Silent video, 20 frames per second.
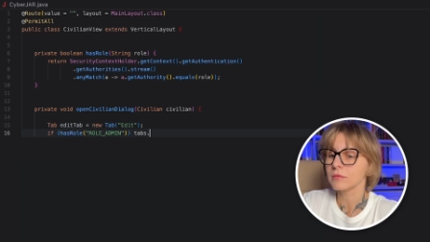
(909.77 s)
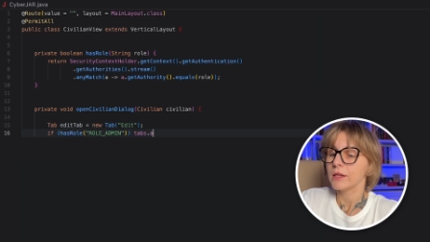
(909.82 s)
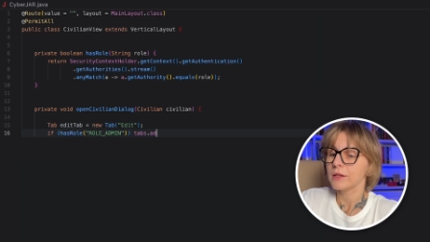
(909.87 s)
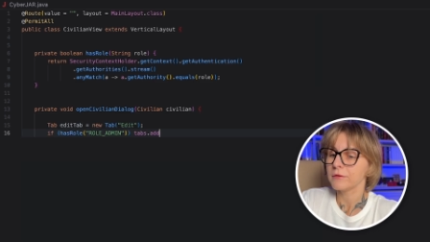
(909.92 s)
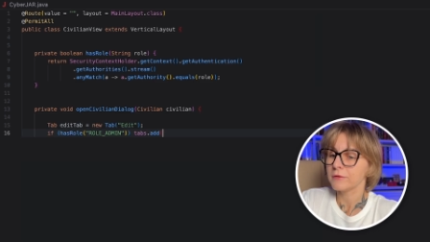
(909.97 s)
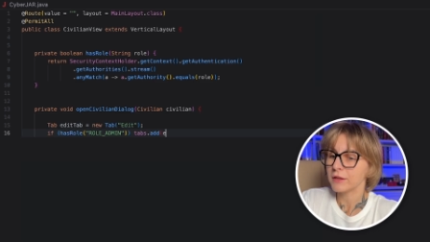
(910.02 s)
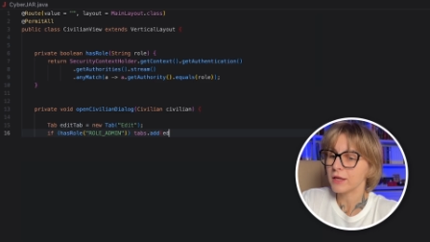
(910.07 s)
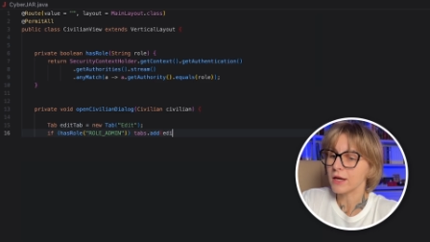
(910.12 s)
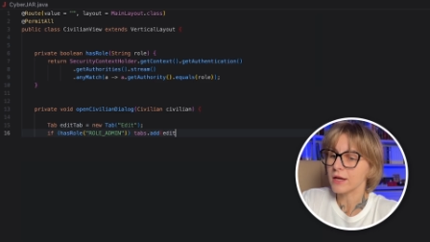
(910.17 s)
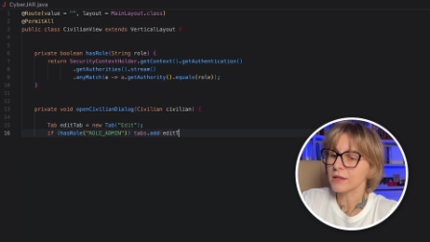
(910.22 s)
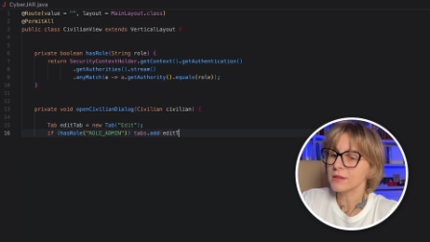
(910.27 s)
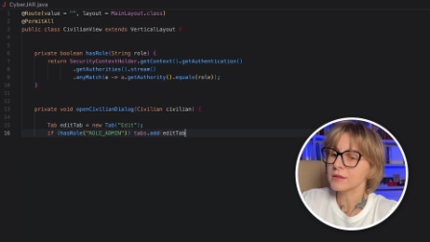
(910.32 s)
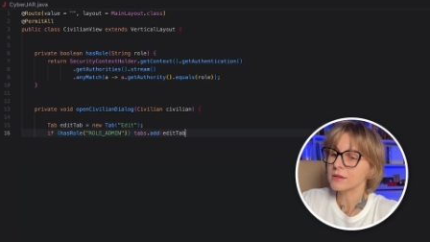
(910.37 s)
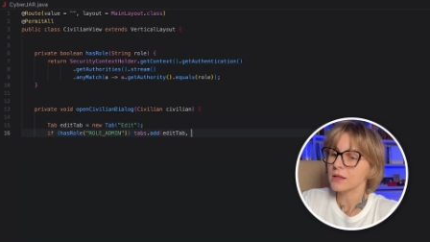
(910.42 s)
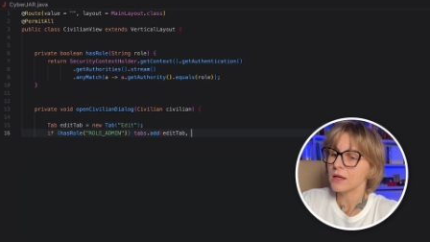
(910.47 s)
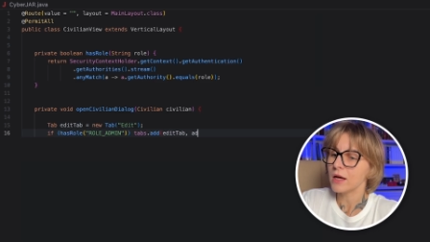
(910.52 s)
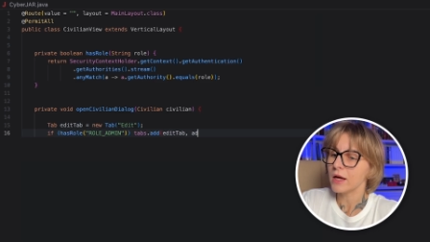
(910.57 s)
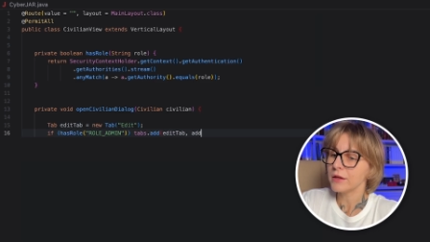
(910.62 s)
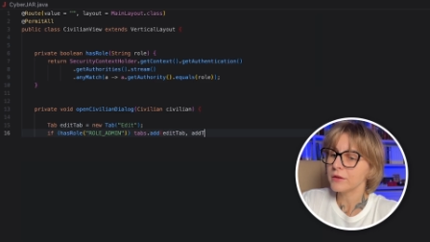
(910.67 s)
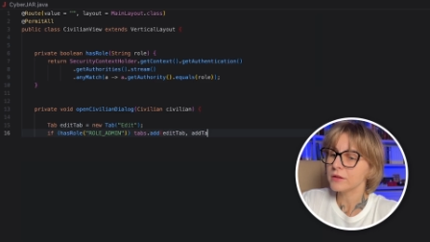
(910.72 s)
If
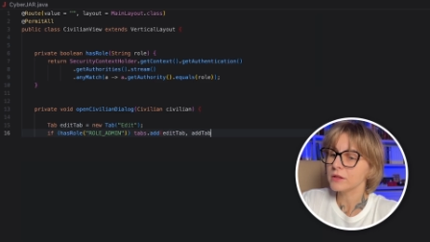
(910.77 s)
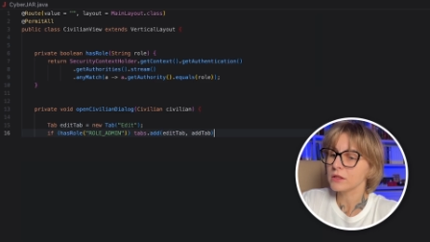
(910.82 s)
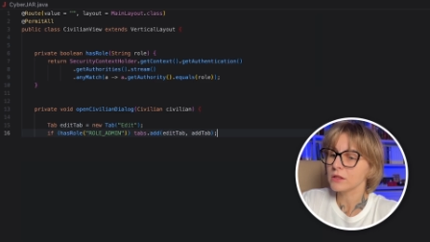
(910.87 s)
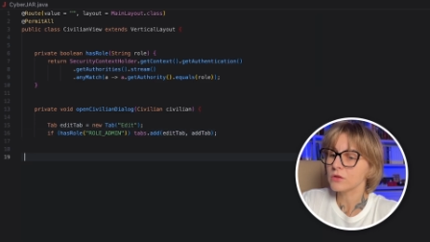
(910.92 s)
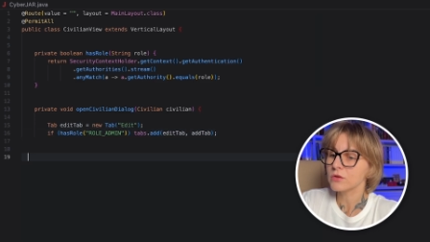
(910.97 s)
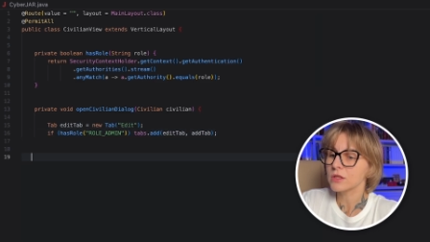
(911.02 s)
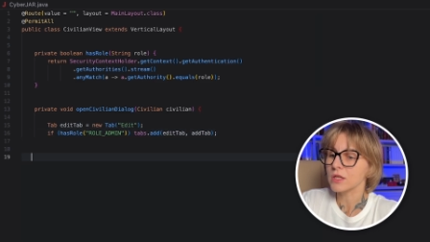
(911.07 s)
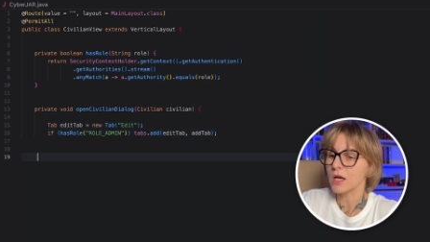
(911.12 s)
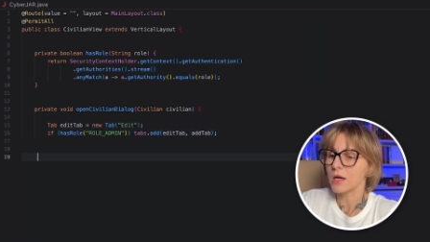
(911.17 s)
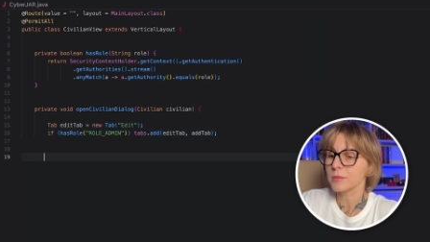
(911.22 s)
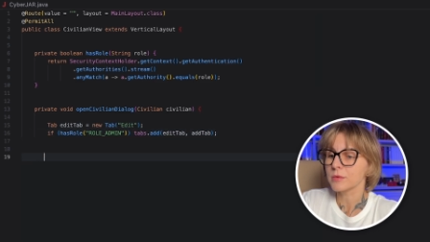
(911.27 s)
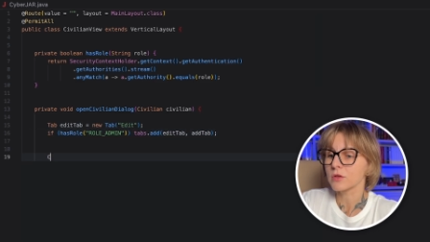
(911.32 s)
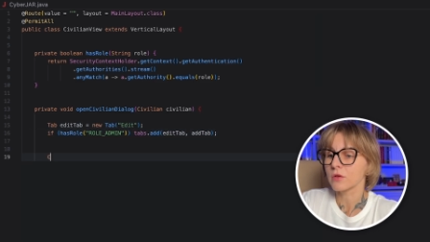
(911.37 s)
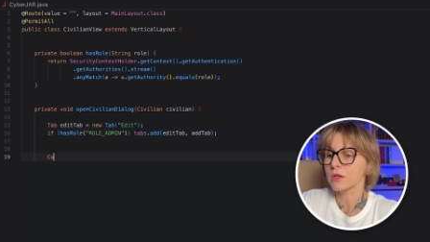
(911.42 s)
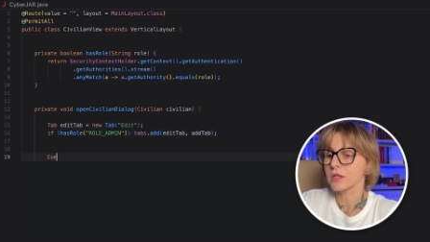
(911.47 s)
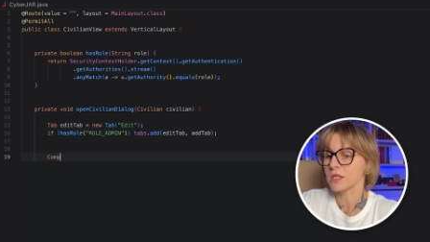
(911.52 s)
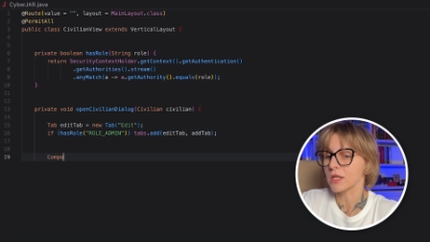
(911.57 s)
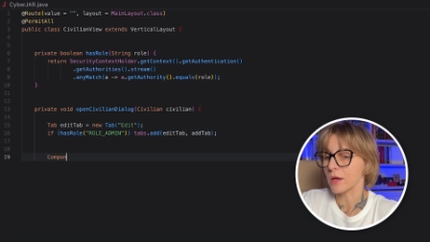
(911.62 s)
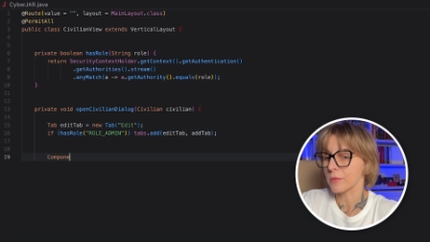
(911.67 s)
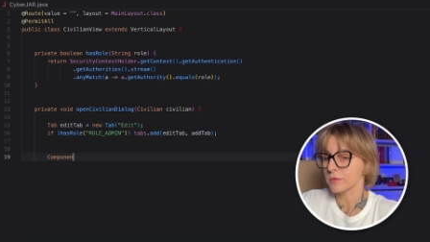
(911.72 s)
yes, add the new tab to
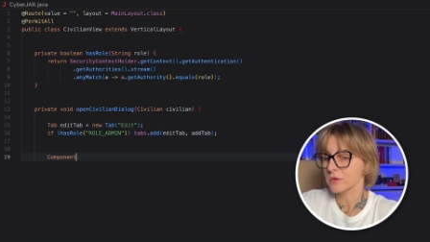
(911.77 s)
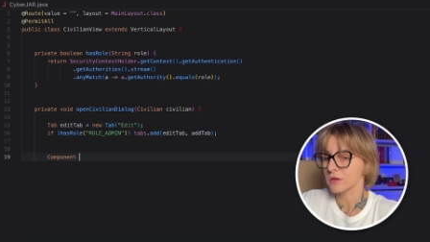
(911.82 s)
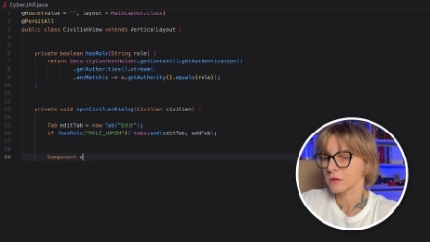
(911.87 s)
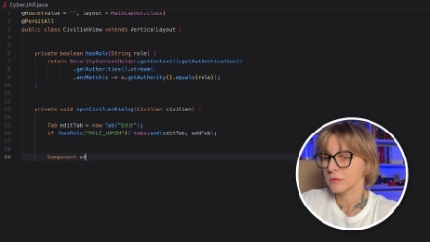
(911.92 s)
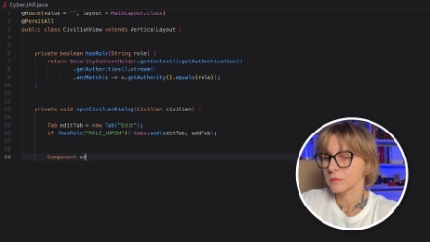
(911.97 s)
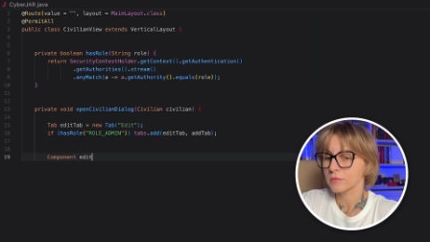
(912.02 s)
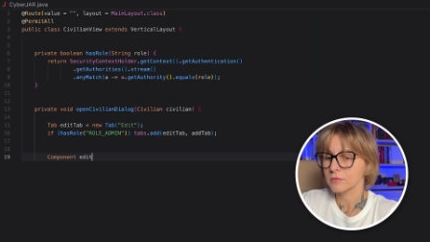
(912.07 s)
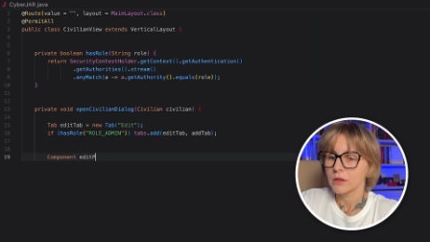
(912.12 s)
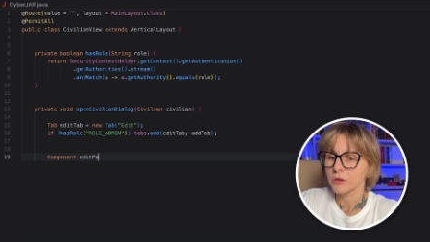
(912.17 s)
the tabs.